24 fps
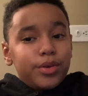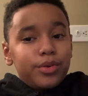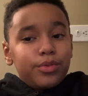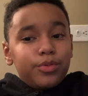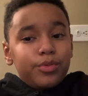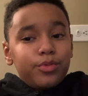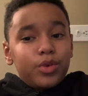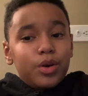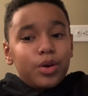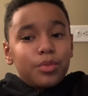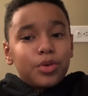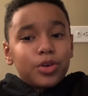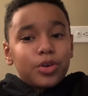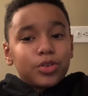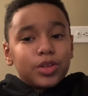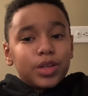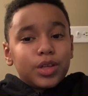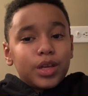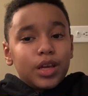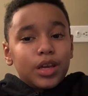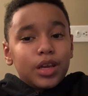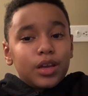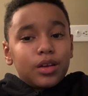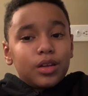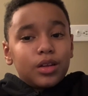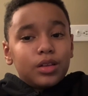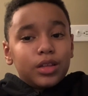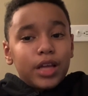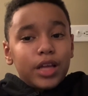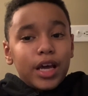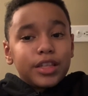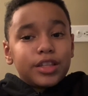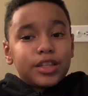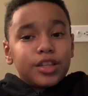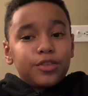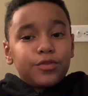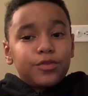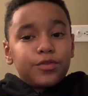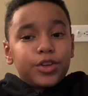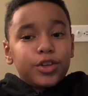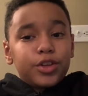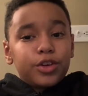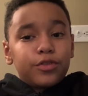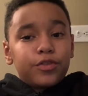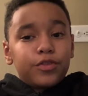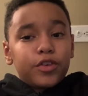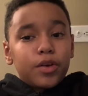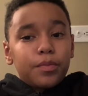One more thing. Like this
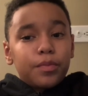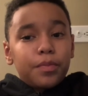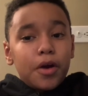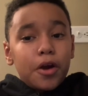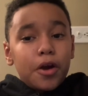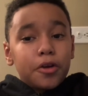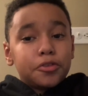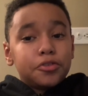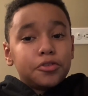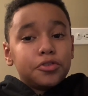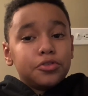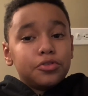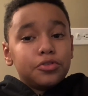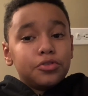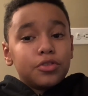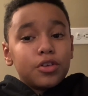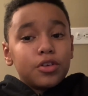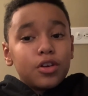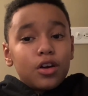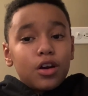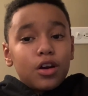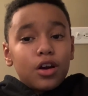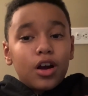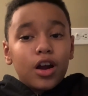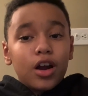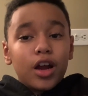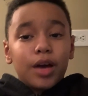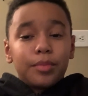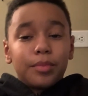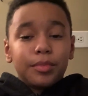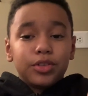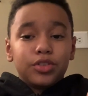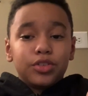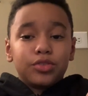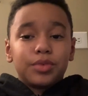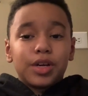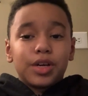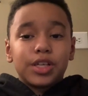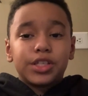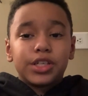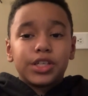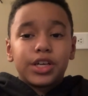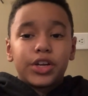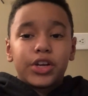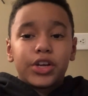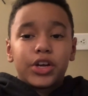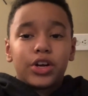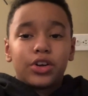video for a part 2. Alright, I'm gonna do my
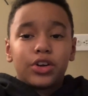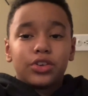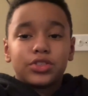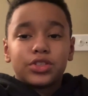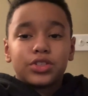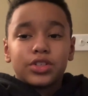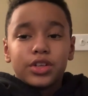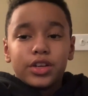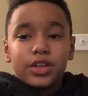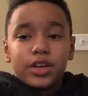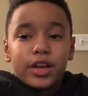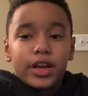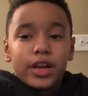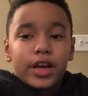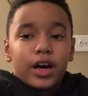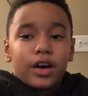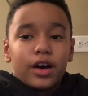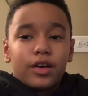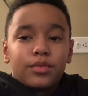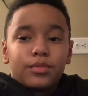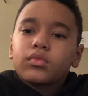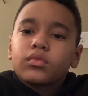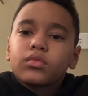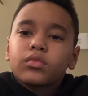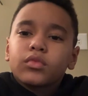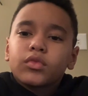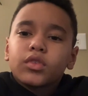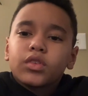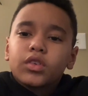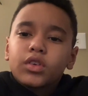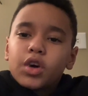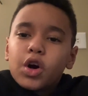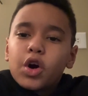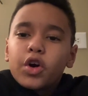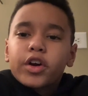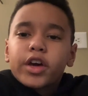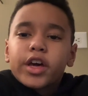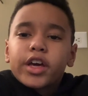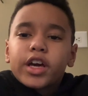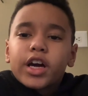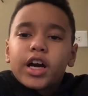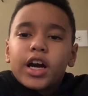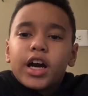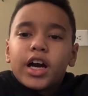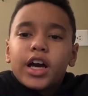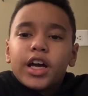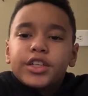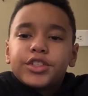shout outs now. Okay
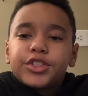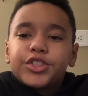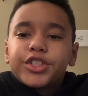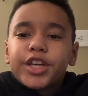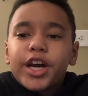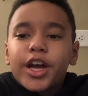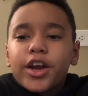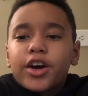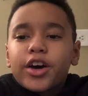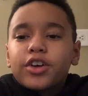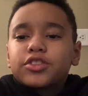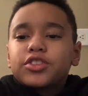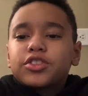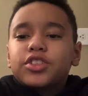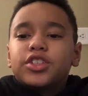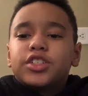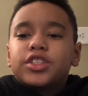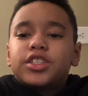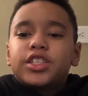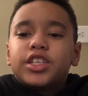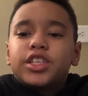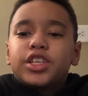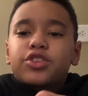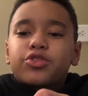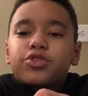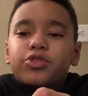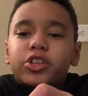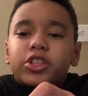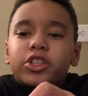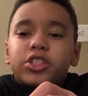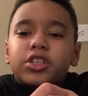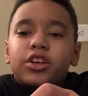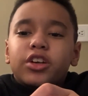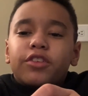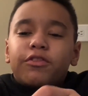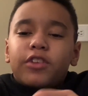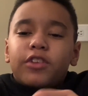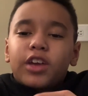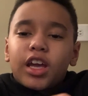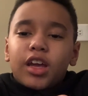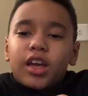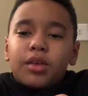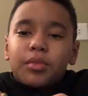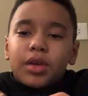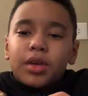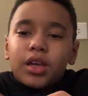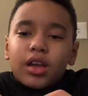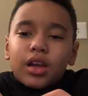guys, shout out to Secrets of
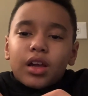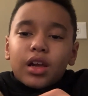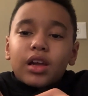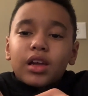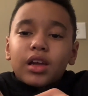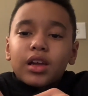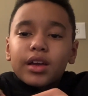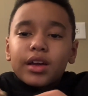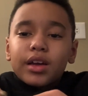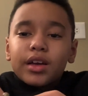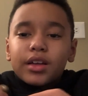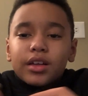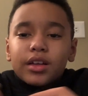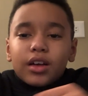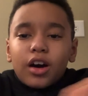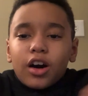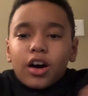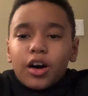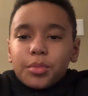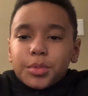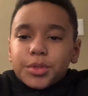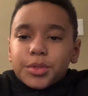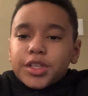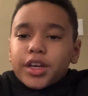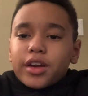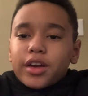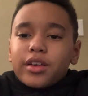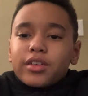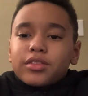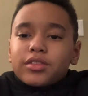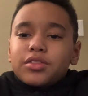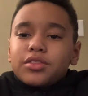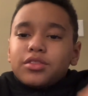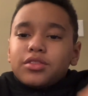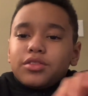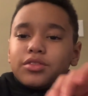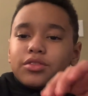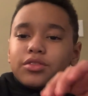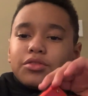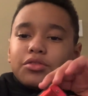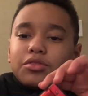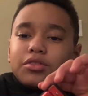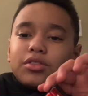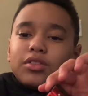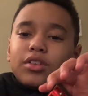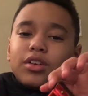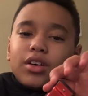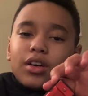Gaming. Shout out to
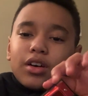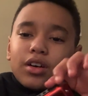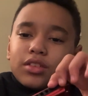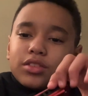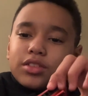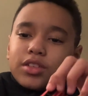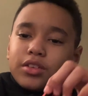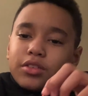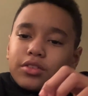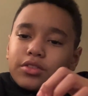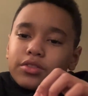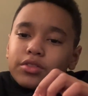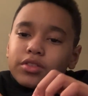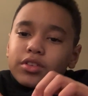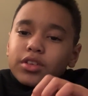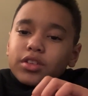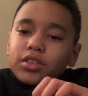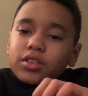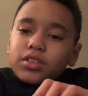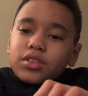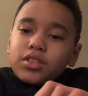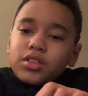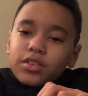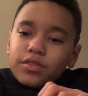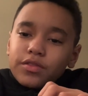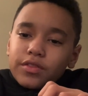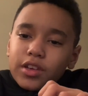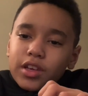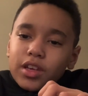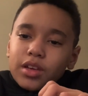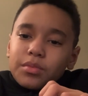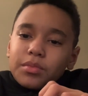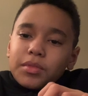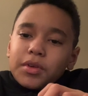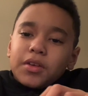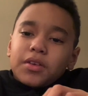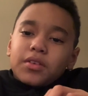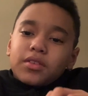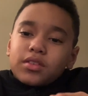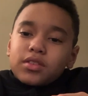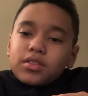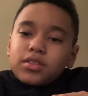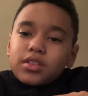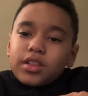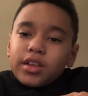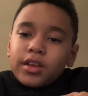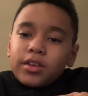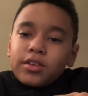you, Secrets of Gaming.
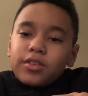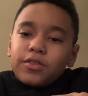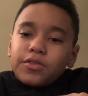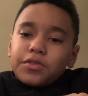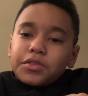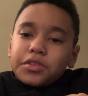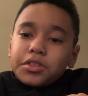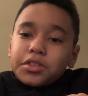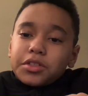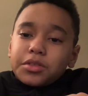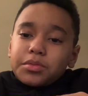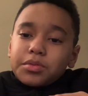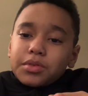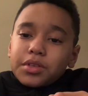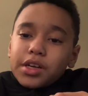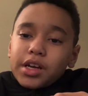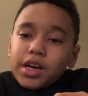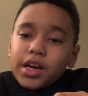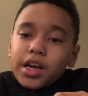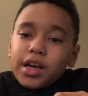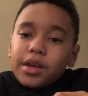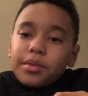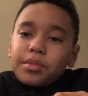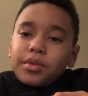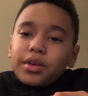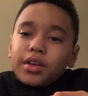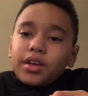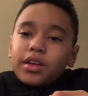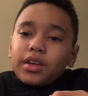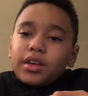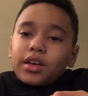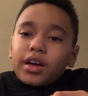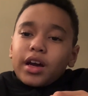Thank you for subscribing.